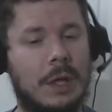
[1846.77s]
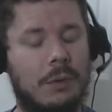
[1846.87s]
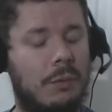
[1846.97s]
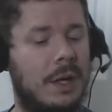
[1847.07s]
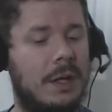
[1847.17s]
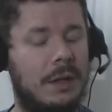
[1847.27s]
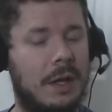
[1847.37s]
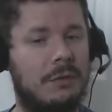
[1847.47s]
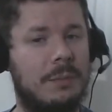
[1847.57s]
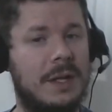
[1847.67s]
And when it
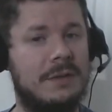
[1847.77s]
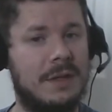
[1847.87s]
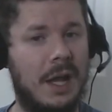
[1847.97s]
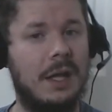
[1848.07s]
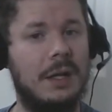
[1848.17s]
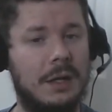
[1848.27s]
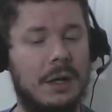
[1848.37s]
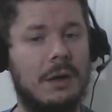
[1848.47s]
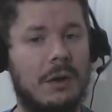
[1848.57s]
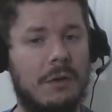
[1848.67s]
has been taken
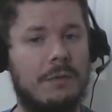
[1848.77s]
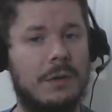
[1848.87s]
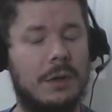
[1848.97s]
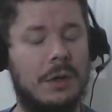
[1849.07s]
care of,